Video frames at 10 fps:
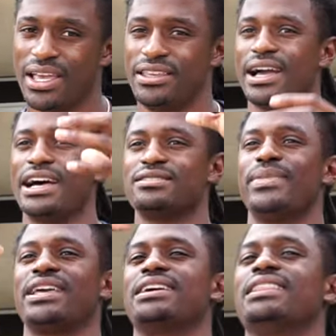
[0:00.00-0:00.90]
and you guys
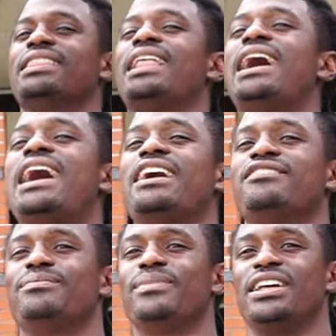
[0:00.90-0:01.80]
make a lot
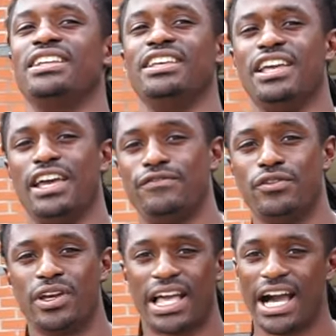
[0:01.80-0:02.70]
of money. If
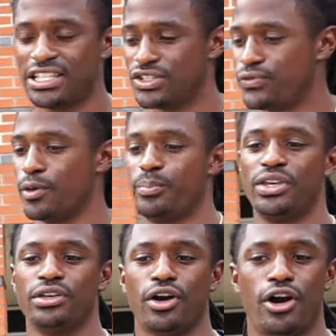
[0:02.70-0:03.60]
you're in college for
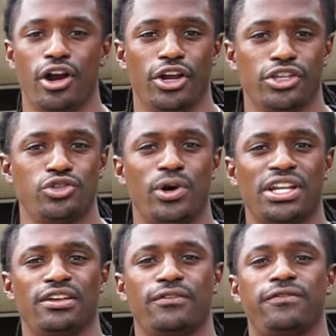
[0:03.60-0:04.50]
P R and you want
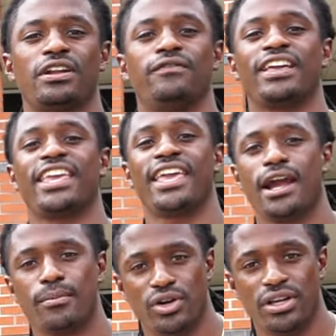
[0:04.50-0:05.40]
to get in front of a
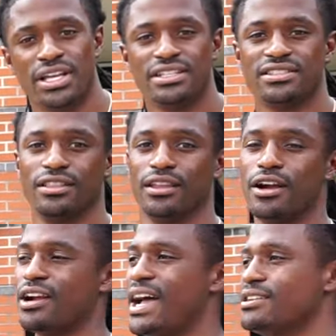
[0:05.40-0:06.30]
camera to
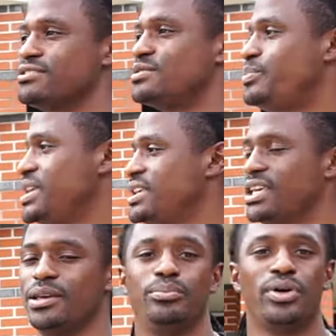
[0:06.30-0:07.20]
learn how to speak
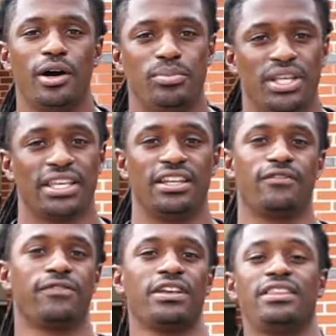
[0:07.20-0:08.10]
in public and
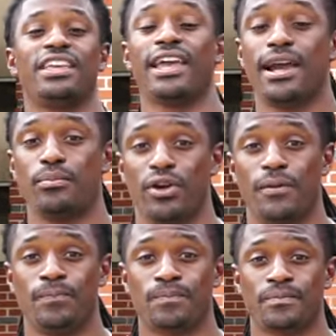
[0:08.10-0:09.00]
in front of the camera,
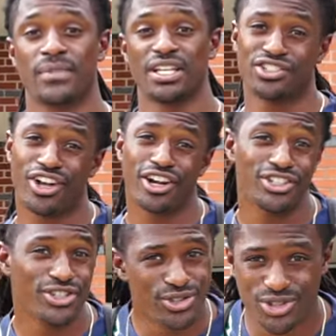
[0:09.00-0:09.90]
start a
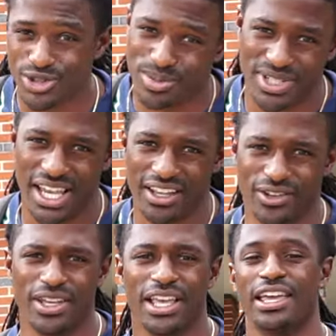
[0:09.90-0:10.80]
YouTube
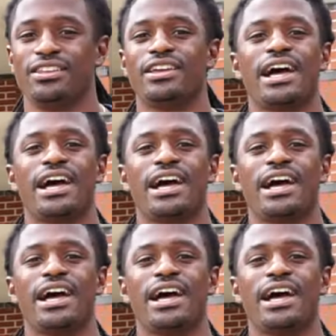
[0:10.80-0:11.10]
channel and you